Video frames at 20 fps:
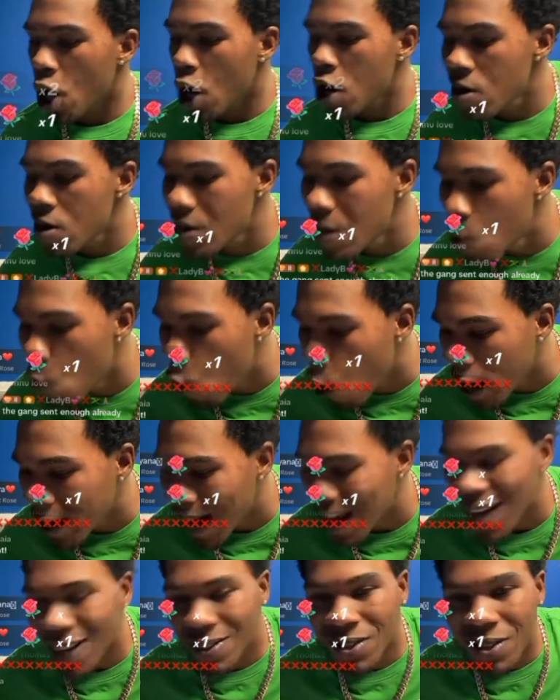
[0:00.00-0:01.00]
You know
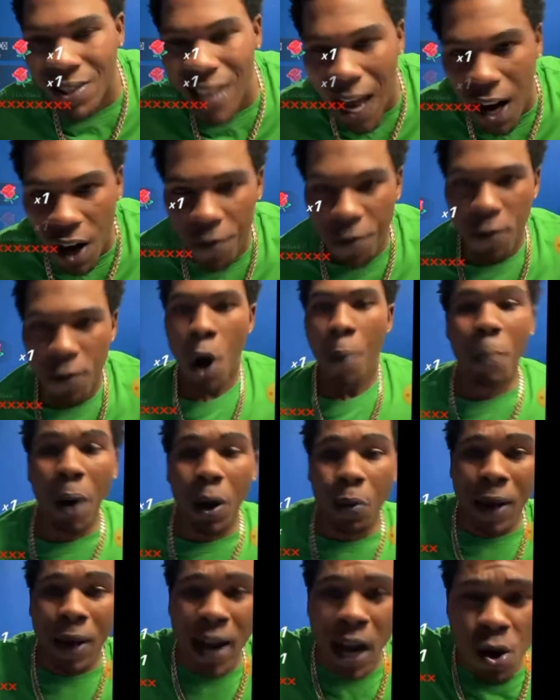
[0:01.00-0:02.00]
it yourself.
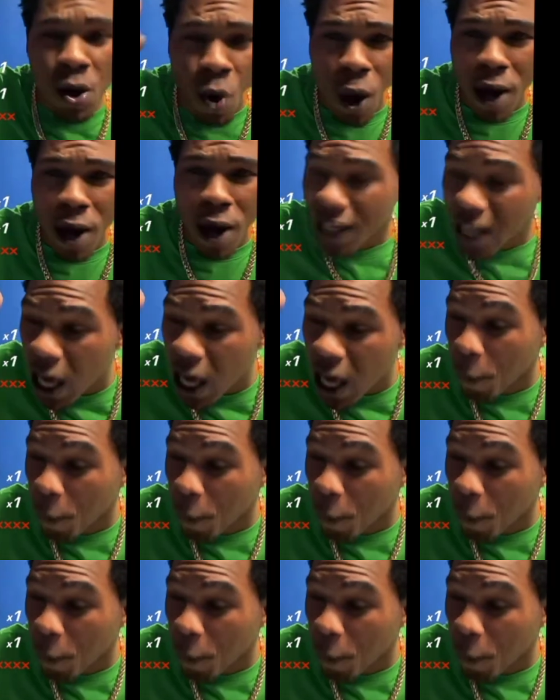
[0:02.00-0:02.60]
But when you know you